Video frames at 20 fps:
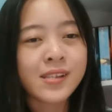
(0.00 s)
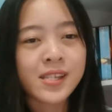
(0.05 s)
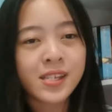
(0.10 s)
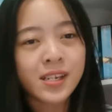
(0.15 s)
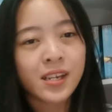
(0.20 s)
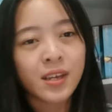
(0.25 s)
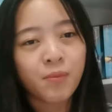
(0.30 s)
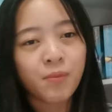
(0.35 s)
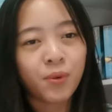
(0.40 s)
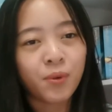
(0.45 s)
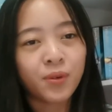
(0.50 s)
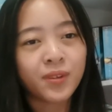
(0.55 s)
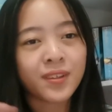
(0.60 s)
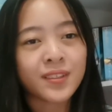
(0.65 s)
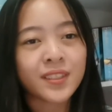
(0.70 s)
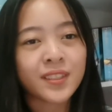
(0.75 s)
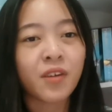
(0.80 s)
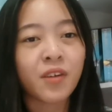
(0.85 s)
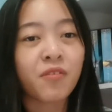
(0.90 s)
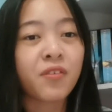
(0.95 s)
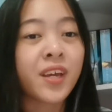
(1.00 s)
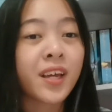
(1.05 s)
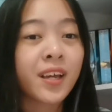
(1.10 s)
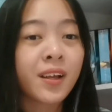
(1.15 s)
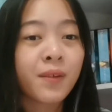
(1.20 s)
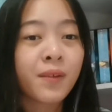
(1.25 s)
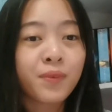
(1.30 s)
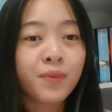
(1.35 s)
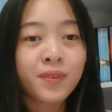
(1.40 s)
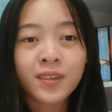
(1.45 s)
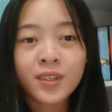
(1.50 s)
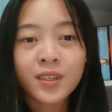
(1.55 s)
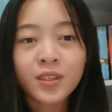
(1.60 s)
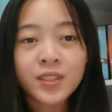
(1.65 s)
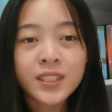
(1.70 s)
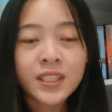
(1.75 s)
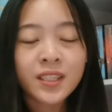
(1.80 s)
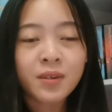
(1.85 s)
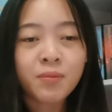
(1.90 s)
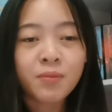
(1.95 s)
the importance of
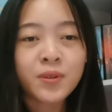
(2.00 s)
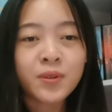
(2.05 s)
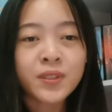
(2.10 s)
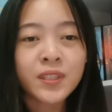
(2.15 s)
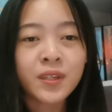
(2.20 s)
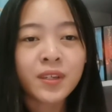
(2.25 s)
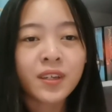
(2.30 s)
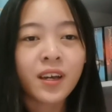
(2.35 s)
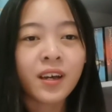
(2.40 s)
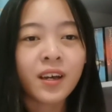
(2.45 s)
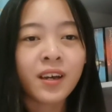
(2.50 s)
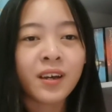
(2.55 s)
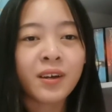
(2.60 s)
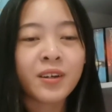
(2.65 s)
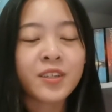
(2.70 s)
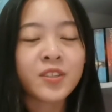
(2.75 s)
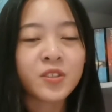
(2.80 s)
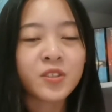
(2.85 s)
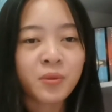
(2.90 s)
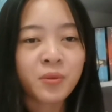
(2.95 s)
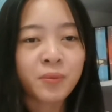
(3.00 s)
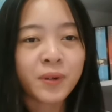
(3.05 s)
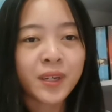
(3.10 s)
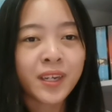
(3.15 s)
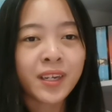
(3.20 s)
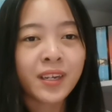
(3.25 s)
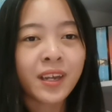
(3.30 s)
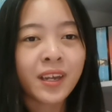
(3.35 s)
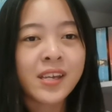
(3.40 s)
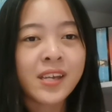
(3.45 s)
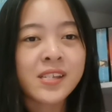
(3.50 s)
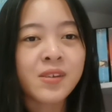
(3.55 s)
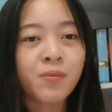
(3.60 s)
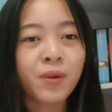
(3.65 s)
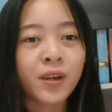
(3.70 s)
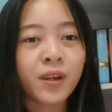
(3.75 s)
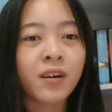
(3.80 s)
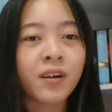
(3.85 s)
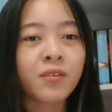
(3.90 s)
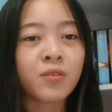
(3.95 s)
using a music instrument as a
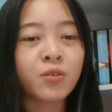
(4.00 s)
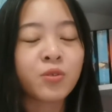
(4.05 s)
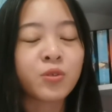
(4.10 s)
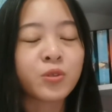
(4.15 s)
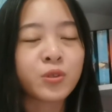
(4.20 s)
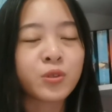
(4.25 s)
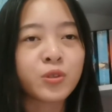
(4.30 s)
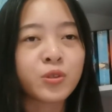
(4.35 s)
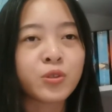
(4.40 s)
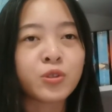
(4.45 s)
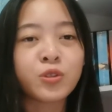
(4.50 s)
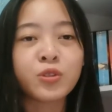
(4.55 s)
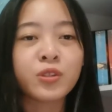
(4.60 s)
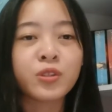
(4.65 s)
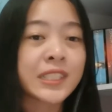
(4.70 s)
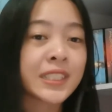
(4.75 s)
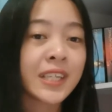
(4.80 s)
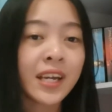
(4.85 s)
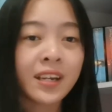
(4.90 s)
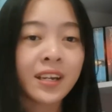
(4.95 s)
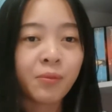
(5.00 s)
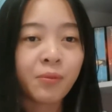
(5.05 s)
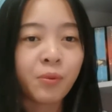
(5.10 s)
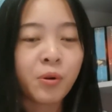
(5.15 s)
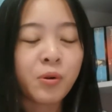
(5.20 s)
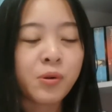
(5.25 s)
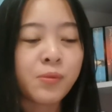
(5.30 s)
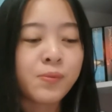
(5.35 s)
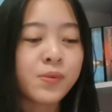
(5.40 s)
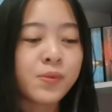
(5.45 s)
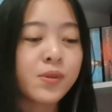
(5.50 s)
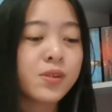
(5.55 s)
background to recite a poem.